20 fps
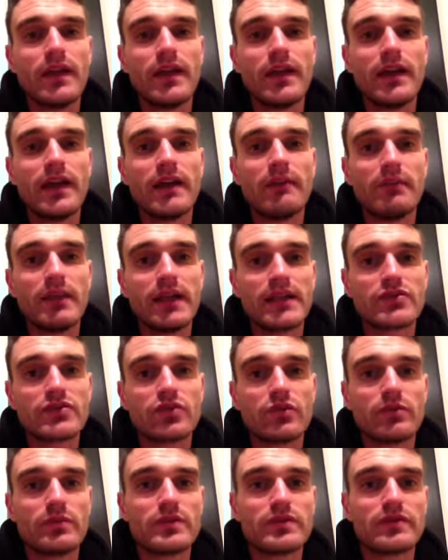Let's
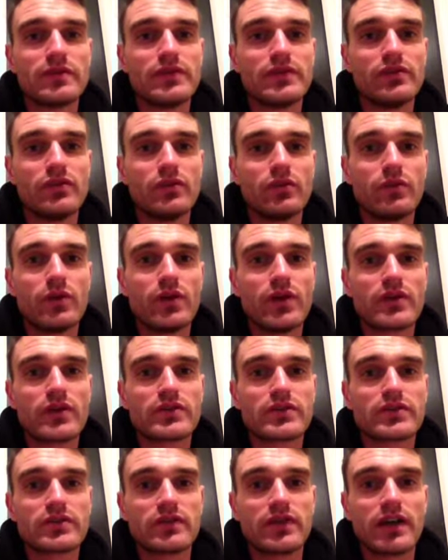hope this video
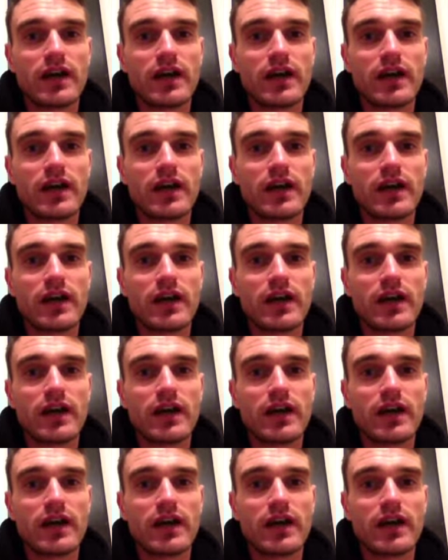works,